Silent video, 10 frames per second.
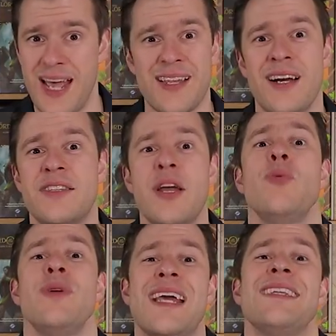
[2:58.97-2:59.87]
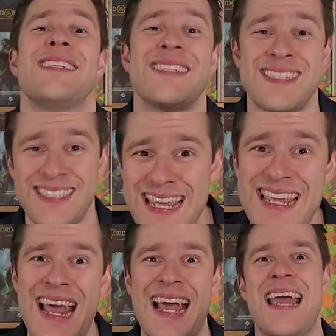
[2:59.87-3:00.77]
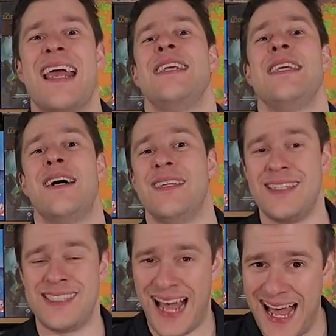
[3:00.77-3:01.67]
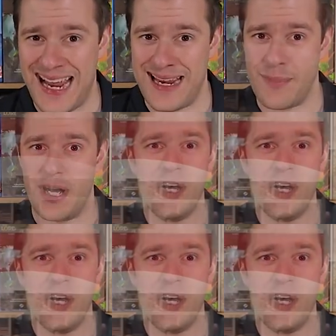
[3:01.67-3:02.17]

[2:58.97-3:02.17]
that I don't get to see at any other time.